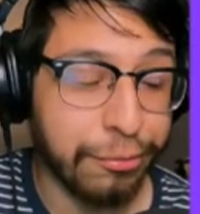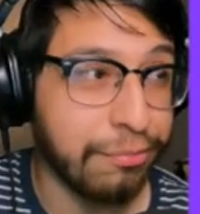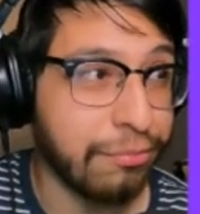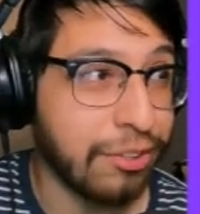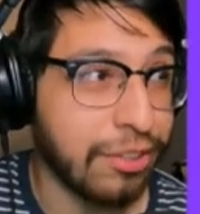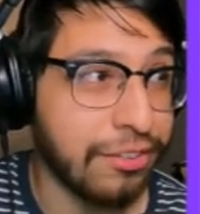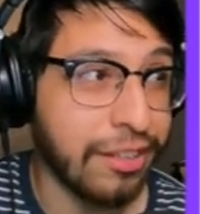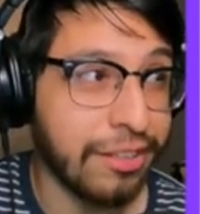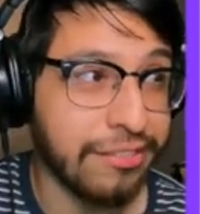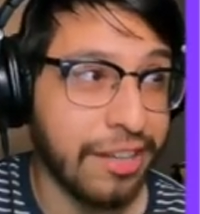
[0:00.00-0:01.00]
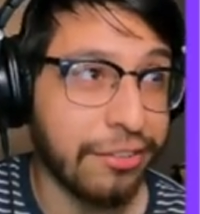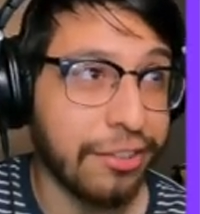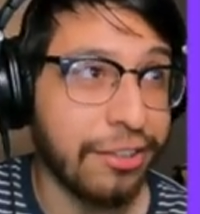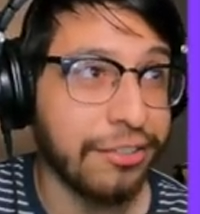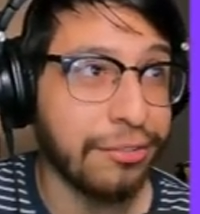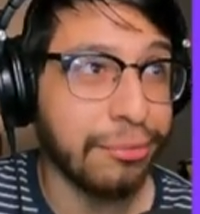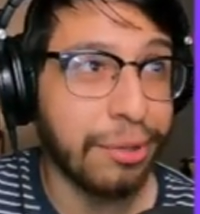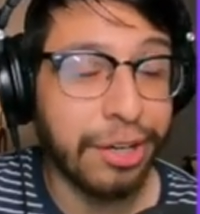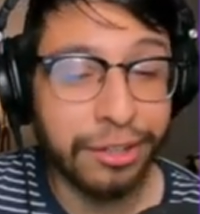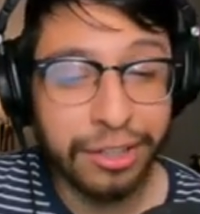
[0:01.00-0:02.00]
from him. He's out there, he's
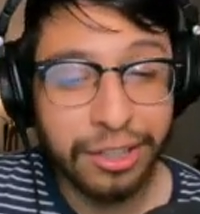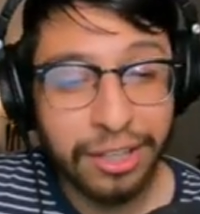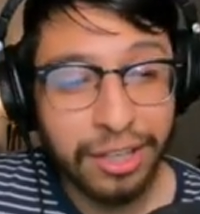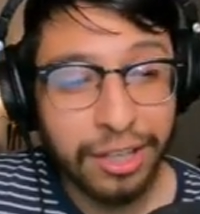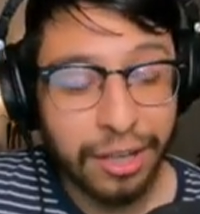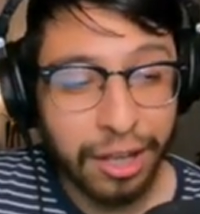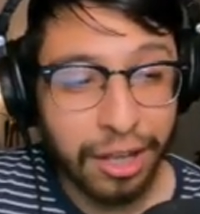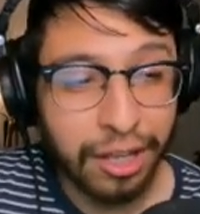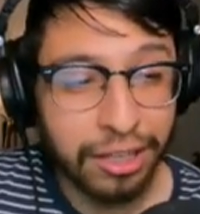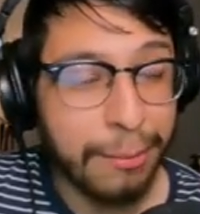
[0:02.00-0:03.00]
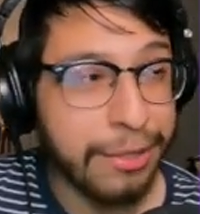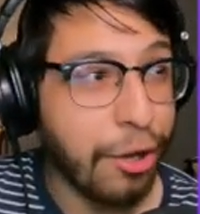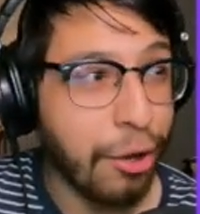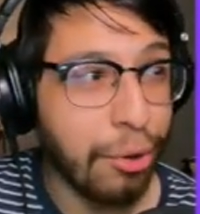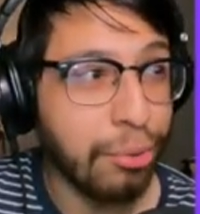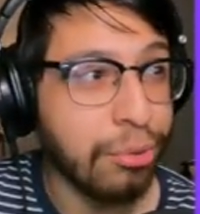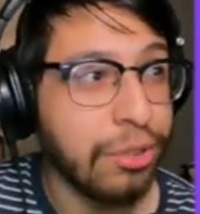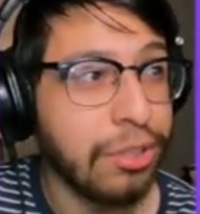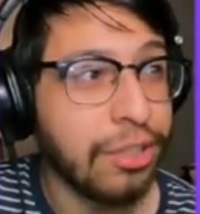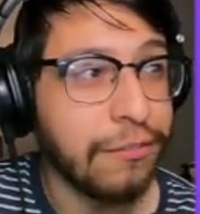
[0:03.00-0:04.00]
doing well. Let me know
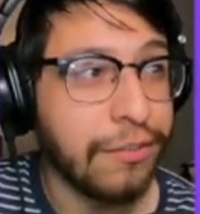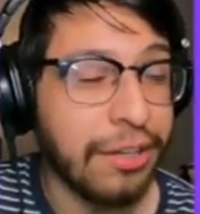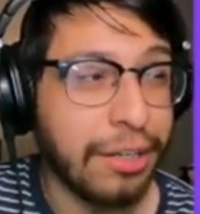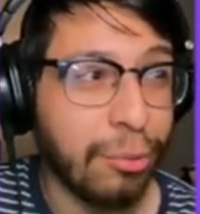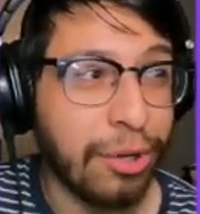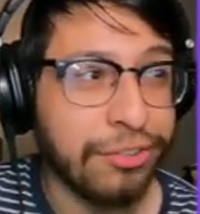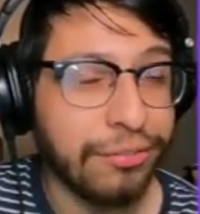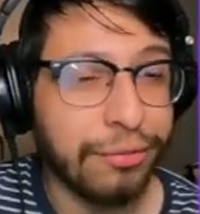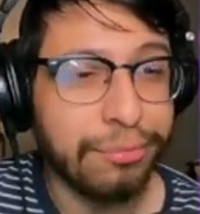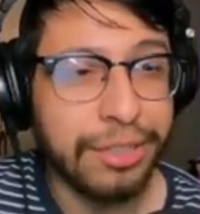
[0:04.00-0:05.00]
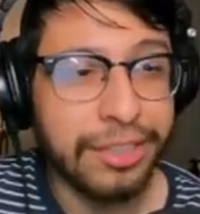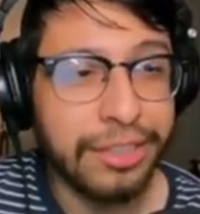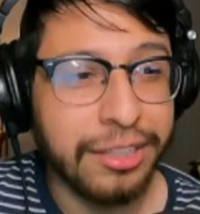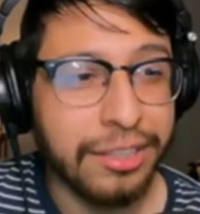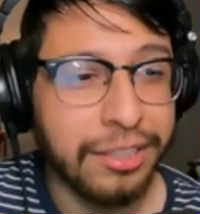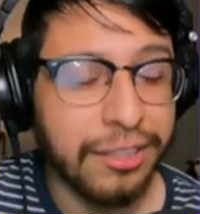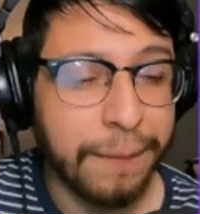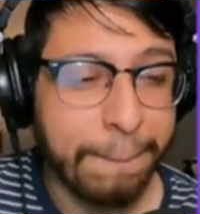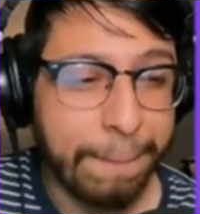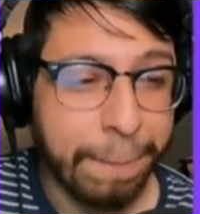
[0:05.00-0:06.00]
if you have any questions for me,
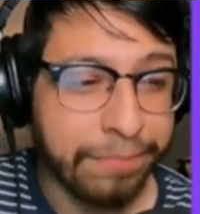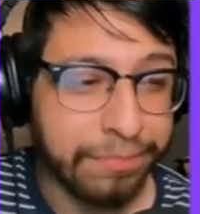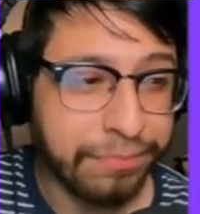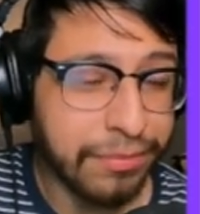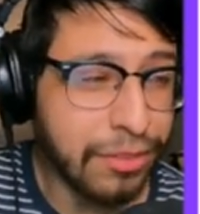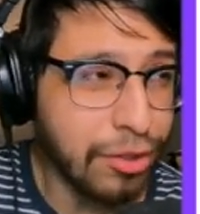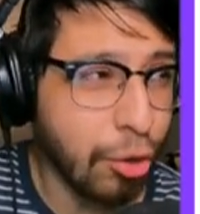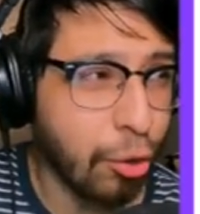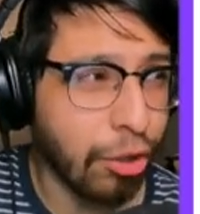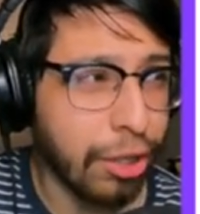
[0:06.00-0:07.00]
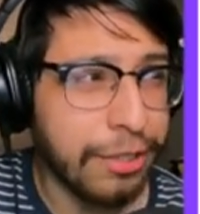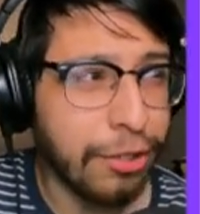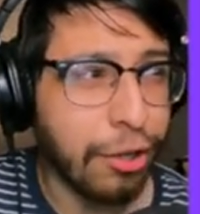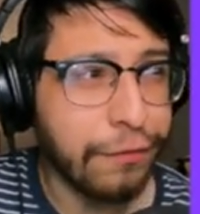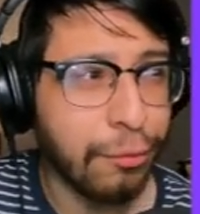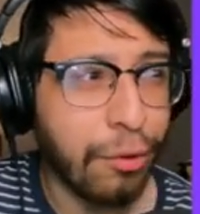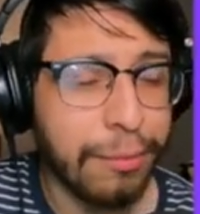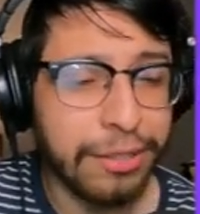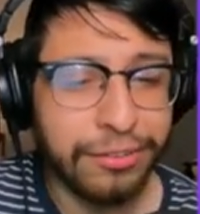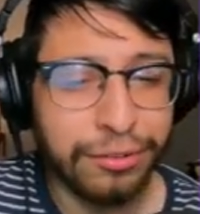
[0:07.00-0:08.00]
or let me know if you
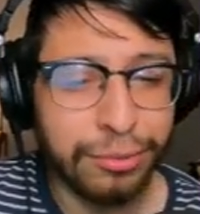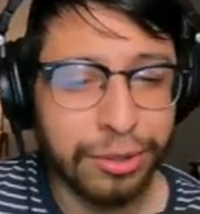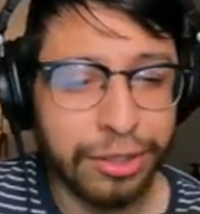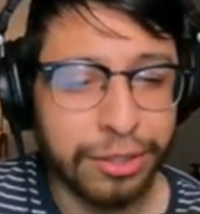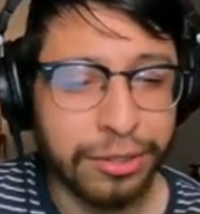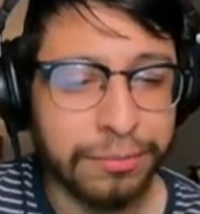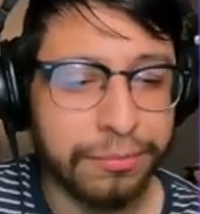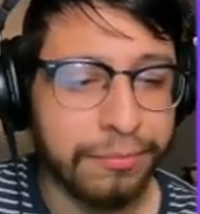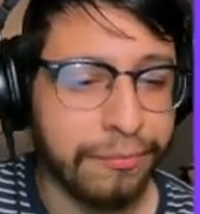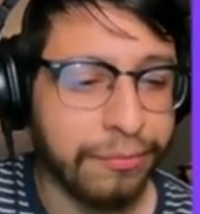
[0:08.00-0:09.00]
want me to